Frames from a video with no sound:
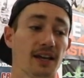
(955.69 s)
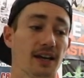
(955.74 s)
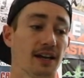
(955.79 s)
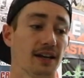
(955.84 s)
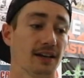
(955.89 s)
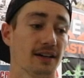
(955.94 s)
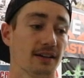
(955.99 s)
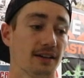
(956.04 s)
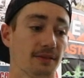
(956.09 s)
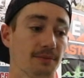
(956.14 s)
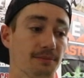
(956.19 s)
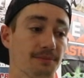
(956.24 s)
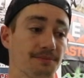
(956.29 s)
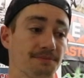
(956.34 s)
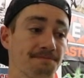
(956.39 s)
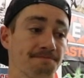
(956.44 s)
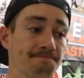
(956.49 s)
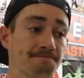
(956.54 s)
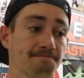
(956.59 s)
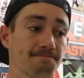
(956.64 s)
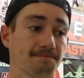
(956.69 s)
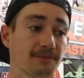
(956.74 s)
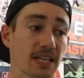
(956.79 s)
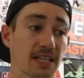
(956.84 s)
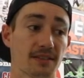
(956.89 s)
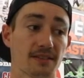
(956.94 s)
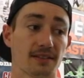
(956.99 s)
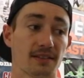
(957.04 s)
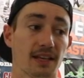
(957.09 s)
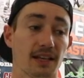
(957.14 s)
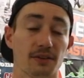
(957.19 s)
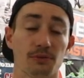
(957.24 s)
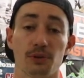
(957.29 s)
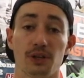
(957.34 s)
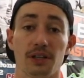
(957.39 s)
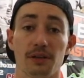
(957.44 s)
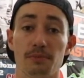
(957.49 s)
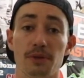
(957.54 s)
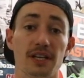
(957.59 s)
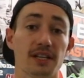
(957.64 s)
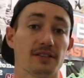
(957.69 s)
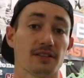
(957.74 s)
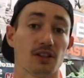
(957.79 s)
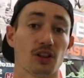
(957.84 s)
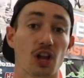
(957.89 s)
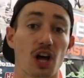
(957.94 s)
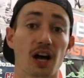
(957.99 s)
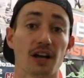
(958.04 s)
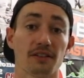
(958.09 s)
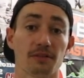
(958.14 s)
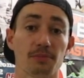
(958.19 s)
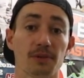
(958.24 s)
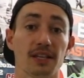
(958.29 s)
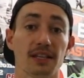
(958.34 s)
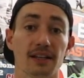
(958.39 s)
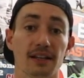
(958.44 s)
Um, it's, it really means a lot to me.